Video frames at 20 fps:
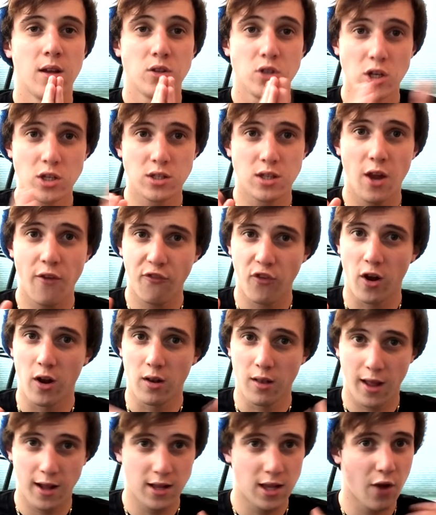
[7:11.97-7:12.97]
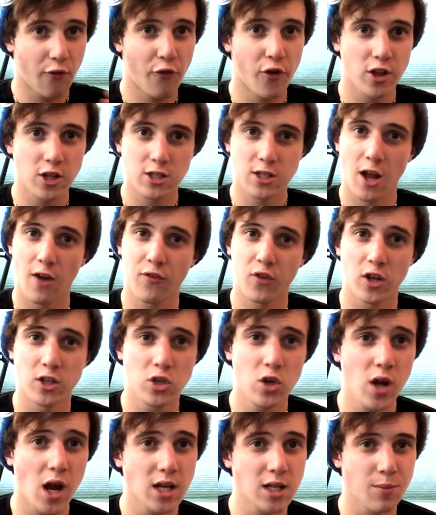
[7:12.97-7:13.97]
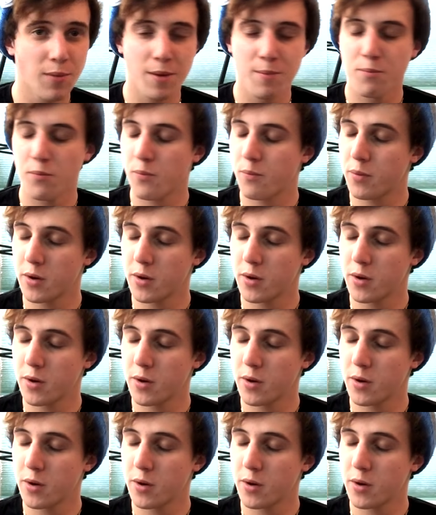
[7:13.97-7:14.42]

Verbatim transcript: just different, like different stuff. Because you guys have been